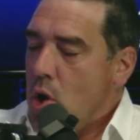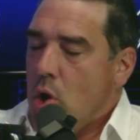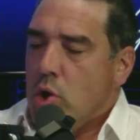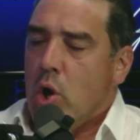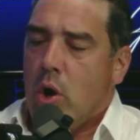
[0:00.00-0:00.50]

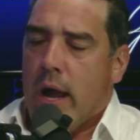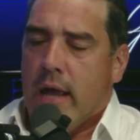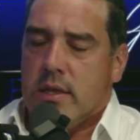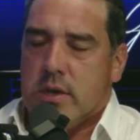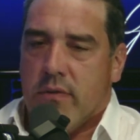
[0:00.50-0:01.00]
No. I
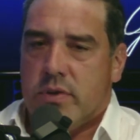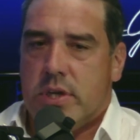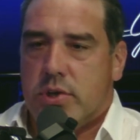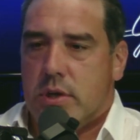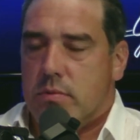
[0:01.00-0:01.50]
had this
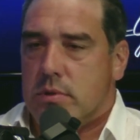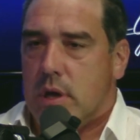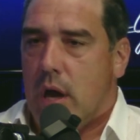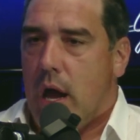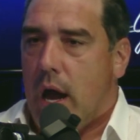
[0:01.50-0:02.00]
conversation. It was
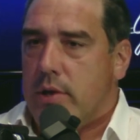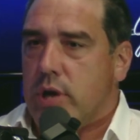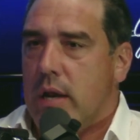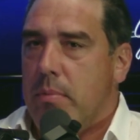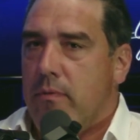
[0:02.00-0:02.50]
I
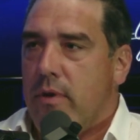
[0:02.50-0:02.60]
tried to be very.